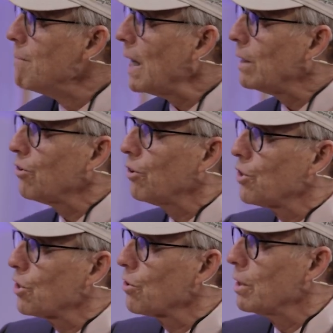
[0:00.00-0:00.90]
And this is
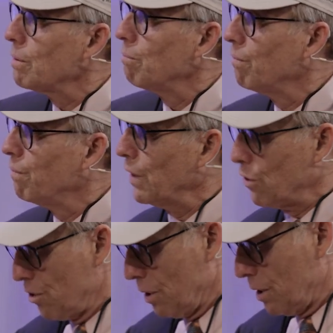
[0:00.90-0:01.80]
just the
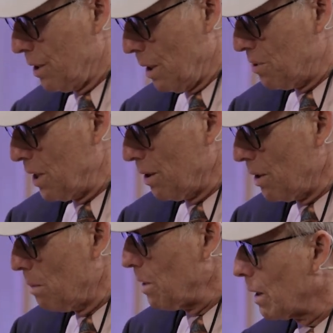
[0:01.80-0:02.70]
figures on the stem cells.
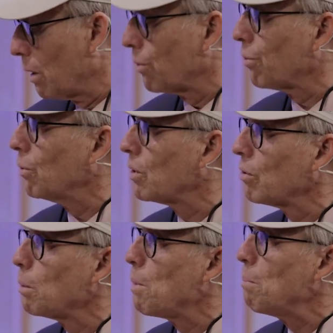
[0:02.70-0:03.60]
I'm not going to go through it. It's
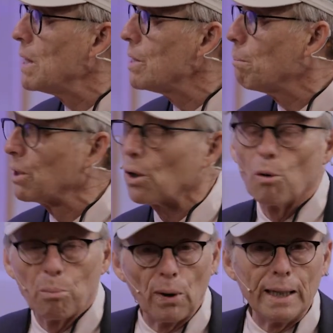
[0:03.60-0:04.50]
a little bit busy. But the
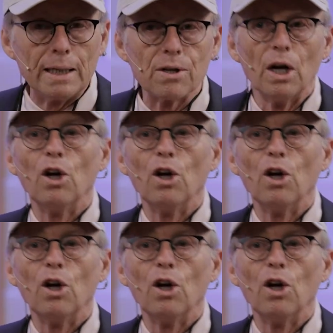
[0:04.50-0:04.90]
whole point is